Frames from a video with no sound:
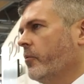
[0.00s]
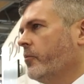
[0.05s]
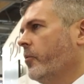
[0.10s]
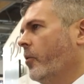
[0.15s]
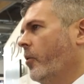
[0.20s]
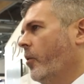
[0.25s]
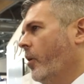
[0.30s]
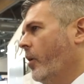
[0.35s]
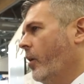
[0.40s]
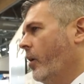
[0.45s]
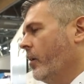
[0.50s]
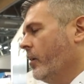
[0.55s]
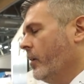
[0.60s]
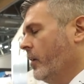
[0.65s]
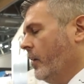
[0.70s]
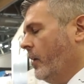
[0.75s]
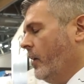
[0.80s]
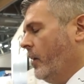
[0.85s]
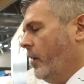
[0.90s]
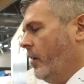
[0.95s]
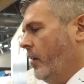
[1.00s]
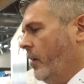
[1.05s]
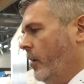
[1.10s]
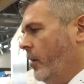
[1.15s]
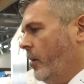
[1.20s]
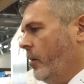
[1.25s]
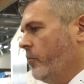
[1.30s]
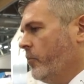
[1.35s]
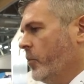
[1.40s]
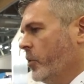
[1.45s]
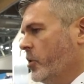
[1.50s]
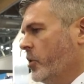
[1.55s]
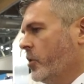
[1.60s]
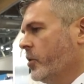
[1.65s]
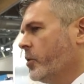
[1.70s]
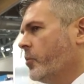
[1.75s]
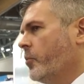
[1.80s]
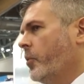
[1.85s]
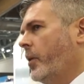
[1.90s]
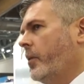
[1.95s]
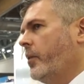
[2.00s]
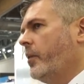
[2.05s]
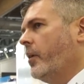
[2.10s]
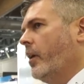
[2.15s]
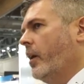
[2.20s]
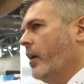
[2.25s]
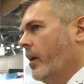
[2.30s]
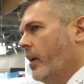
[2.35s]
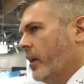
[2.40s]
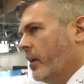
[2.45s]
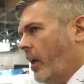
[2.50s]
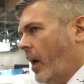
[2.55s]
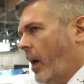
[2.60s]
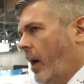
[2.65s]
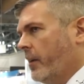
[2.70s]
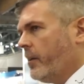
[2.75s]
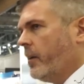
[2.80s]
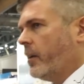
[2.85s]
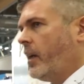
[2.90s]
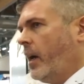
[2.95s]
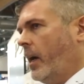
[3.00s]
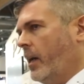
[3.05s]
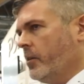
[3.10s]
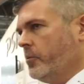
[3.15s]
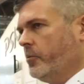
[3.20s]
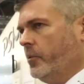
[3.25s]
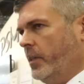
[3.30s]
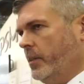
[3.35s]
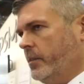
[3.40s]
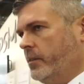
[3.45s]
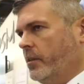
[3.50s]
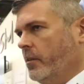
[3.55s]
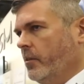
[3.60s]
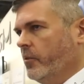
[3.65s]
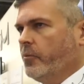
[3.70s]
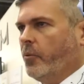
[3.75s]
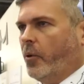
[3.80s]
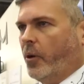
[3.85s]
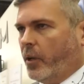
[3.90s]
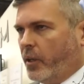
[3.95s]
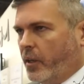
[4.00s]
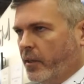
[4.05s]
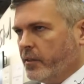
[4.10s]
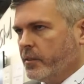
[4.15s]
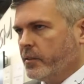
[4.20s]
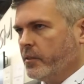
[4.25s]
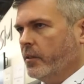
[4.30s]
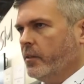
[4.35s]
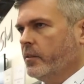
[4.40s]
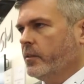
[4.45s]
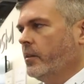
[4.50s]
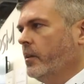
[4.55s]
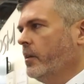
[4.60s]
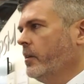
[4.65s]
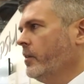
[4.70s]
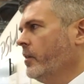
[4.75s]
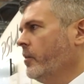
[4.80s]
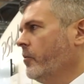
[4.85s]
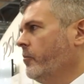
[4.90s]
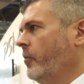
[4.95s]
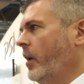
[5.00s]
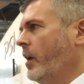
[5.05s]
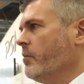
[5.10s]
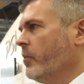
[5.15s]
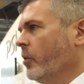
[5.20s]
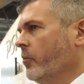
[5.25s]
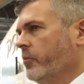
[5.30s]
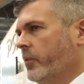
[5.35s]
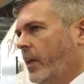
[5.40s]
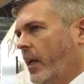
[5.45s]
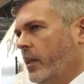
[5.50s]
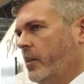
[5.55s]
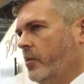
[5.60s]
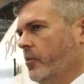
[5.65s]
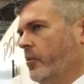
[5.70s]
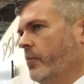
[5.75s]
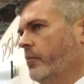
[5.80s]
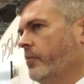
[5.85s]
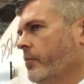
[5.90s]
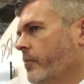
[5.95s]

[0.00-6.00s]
for missions with other countries, for instance in the frame of NATO.